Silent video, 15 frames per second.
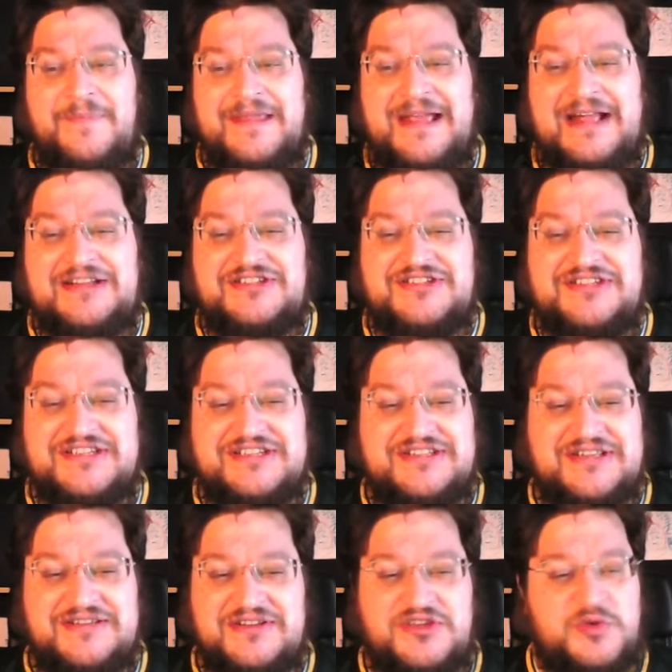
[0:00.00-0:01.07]
It's just
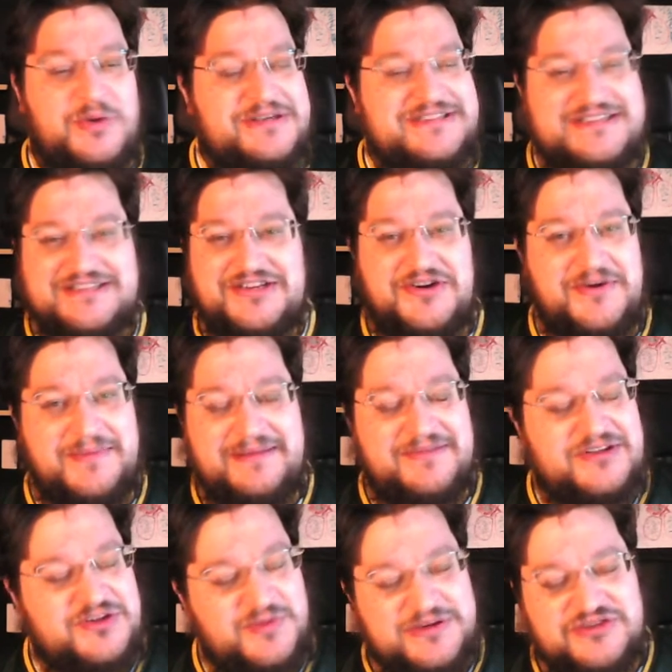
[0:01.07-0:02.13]
that the twist is annoying me. The
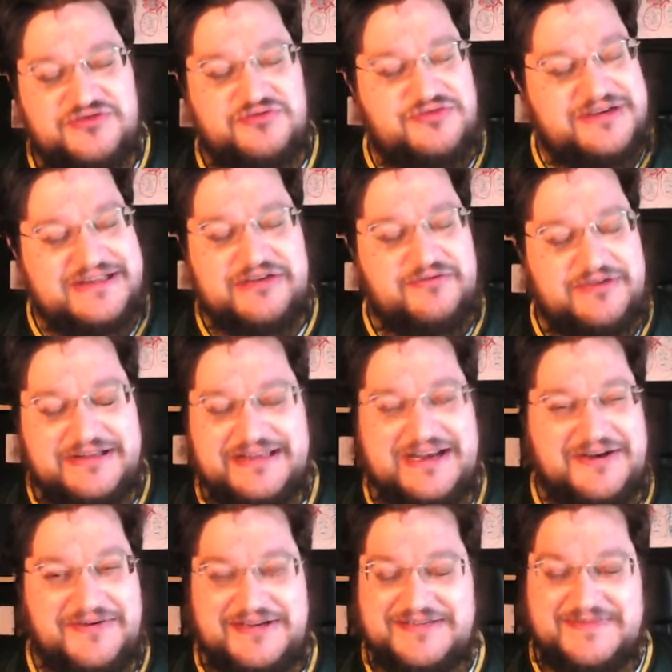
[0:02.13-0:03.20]
twist really, really
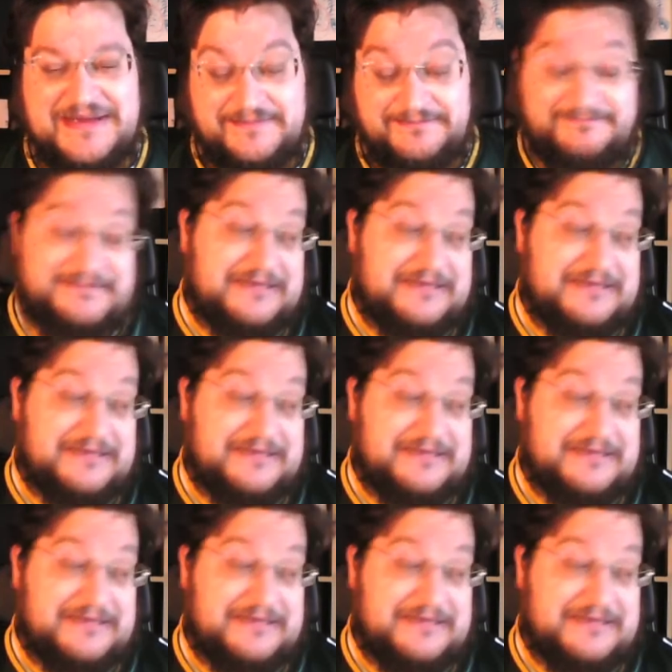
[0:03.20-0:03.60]
annoys me. But